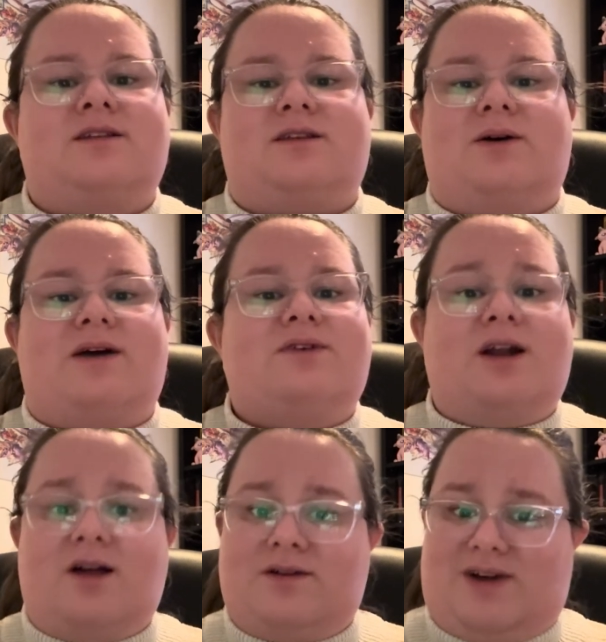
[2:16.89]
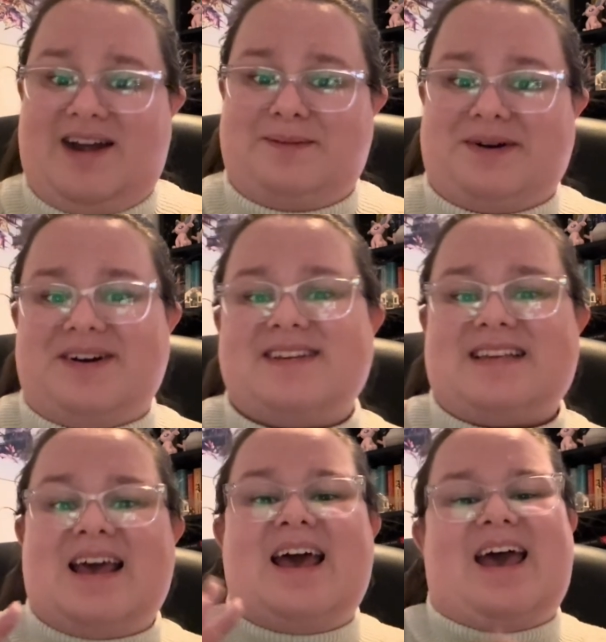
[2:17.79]
So I read a lot of writing
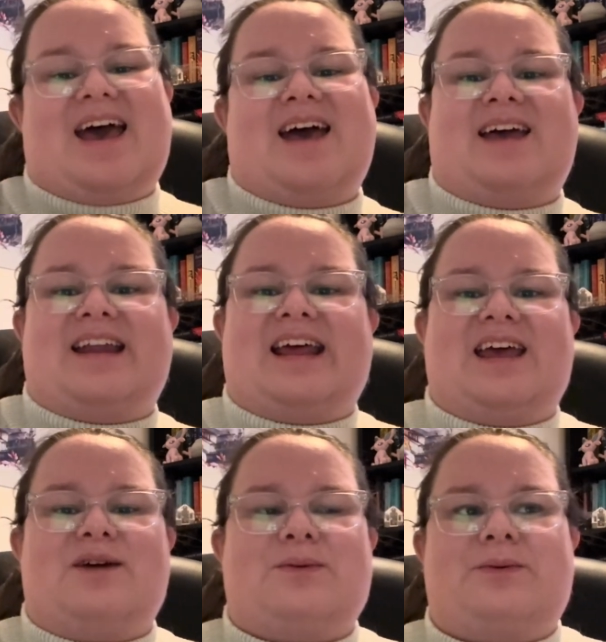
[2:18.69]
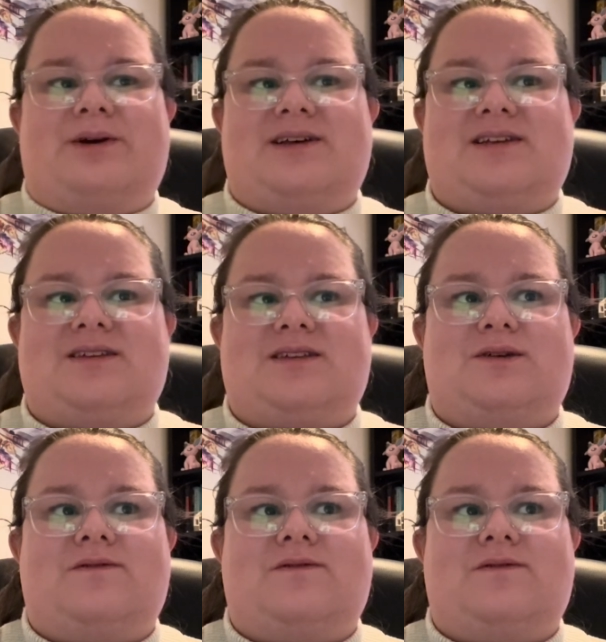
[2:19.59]
books and it was